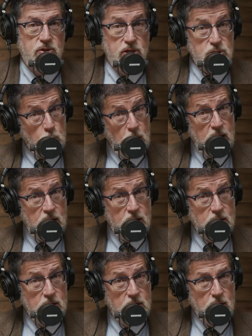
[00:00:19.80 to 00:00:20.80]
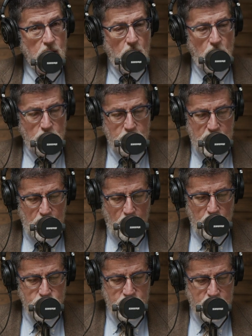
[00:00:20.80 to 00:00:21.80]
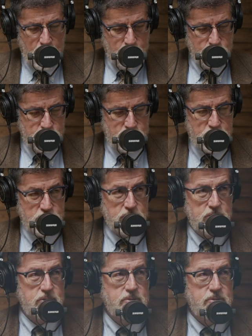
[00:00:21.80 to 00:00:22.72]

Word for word: this week on Beyond the Notes.